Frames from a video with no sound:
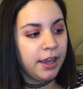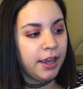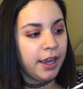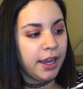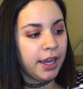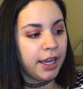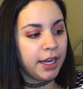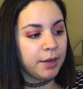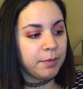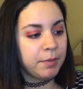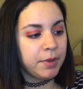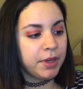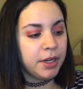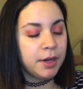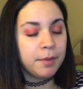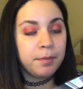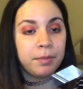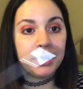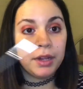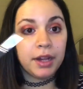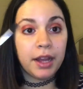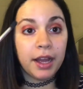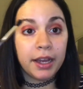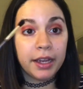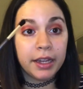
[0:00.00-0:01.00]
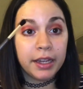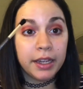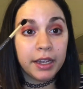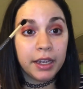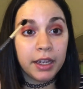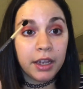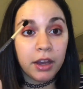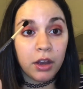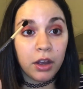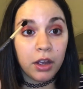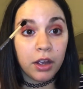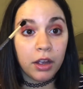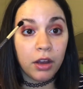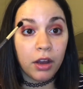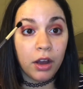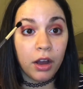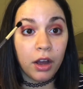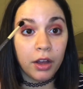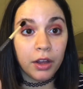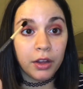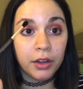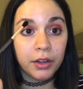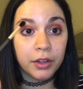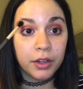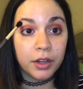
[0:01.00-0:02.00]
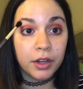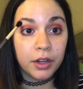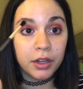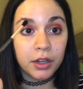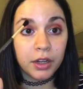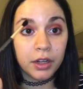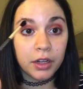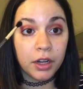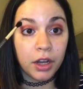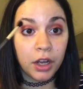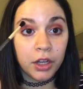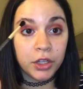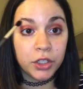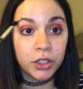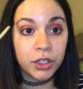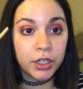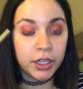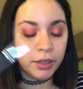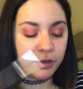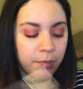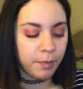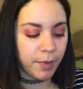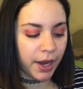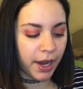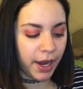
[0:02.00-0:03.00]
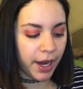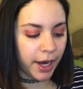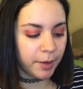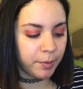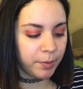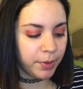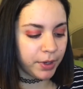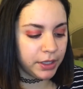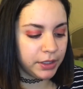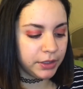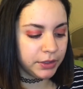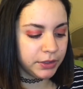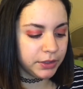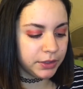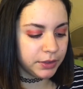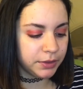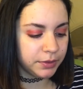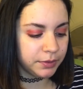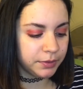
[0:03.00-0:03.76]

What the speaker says: and I'm gonna apply it on underneath my eyebrows.